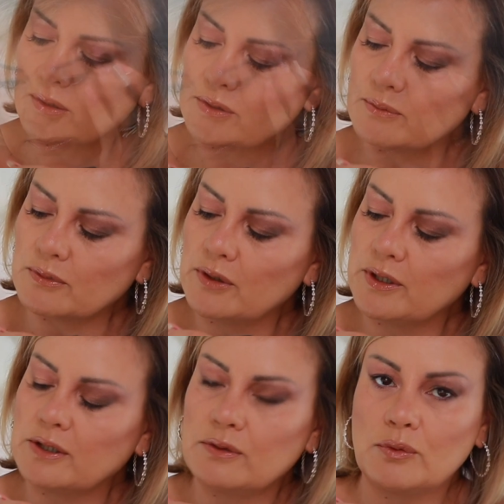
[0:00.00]
So I'm
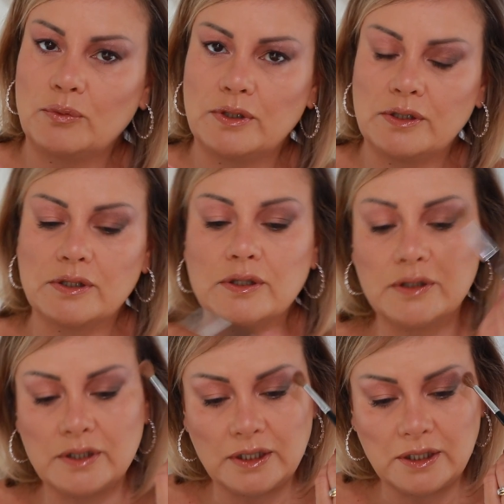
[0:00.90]
going in
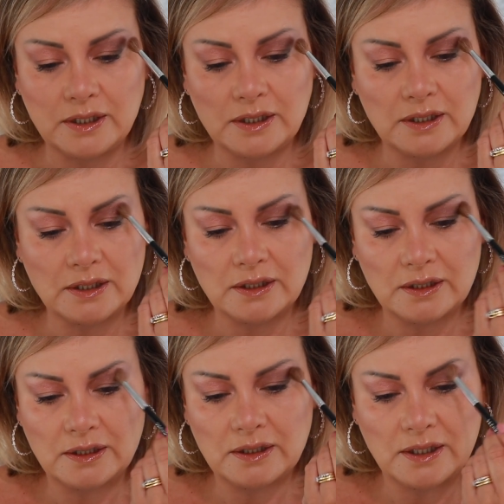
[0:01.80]
with the
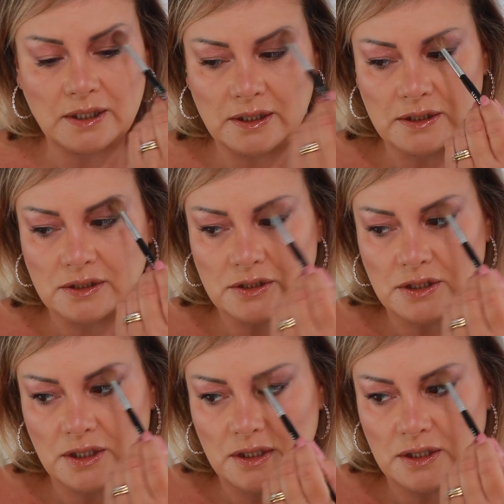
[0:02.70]
enhanced
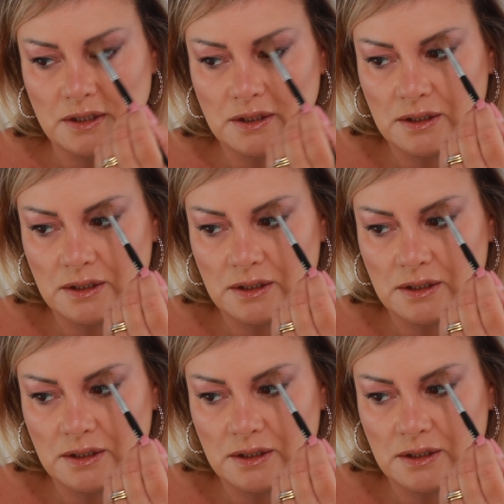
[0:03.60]
shade.